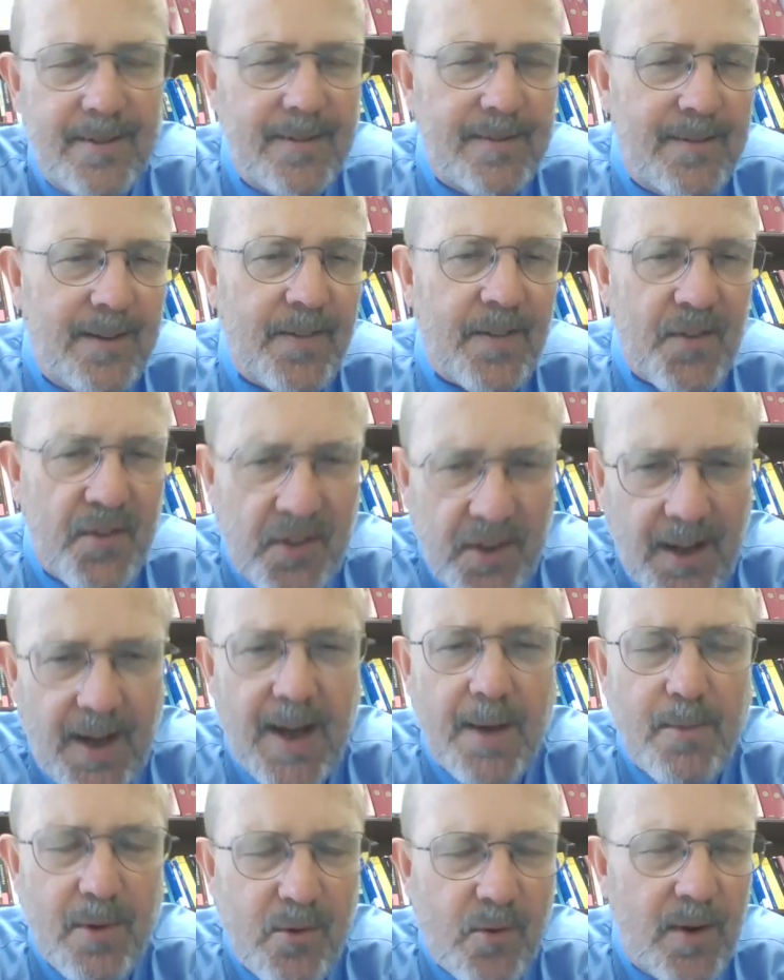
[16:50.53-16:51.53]
on the
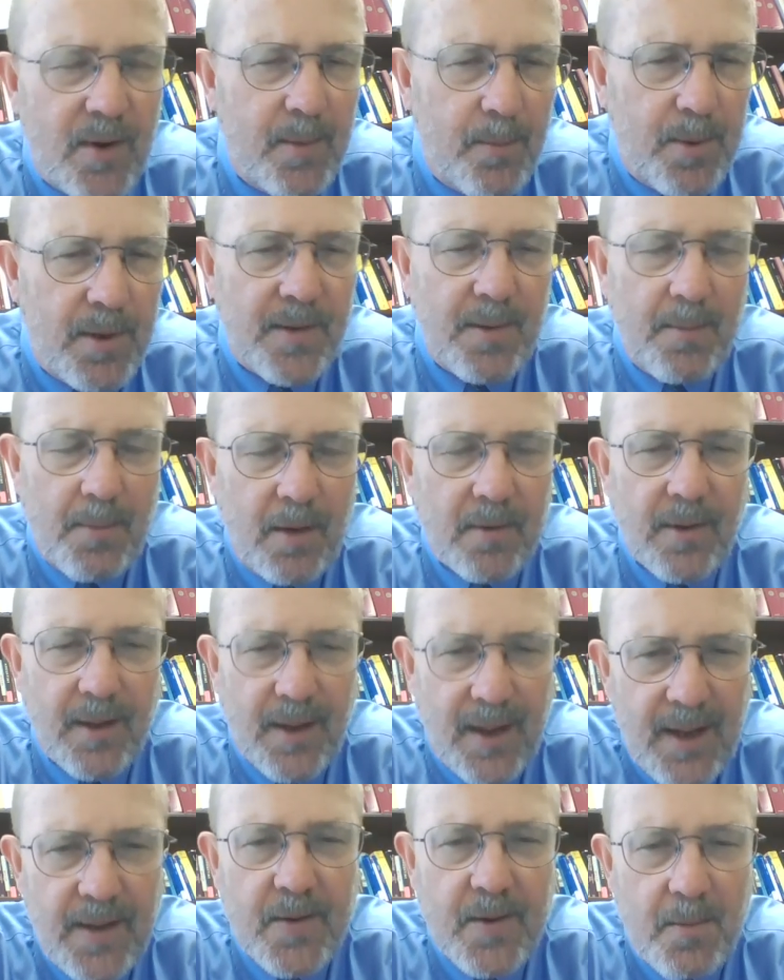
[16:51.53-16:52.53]
slide, but trying to put them all
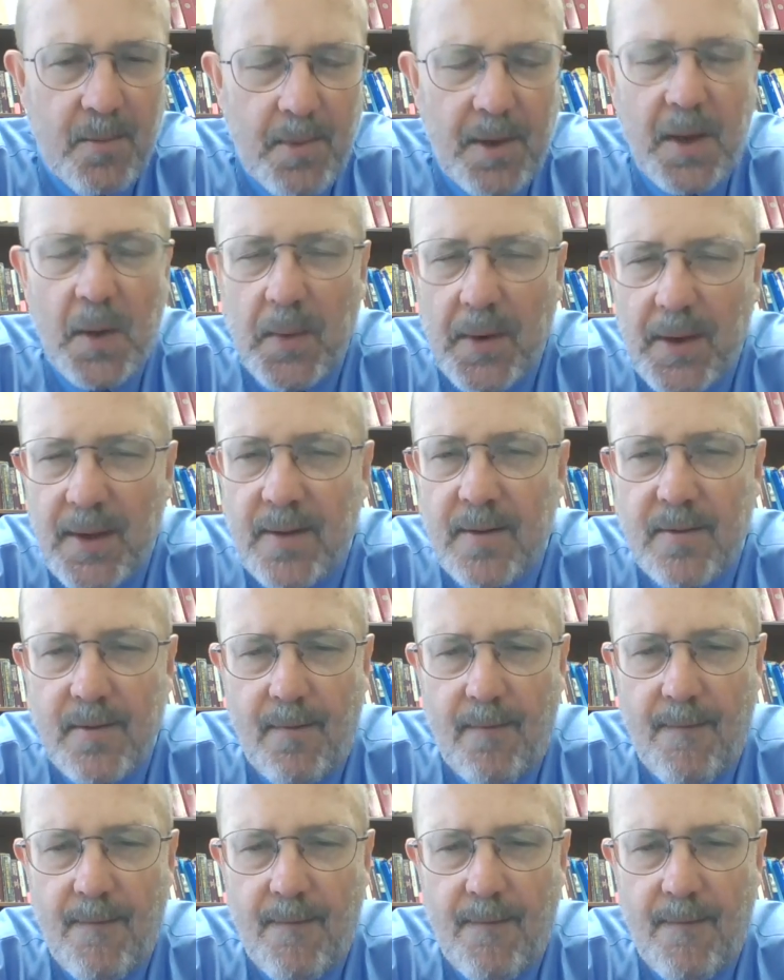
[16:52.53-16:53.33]
together in many ways.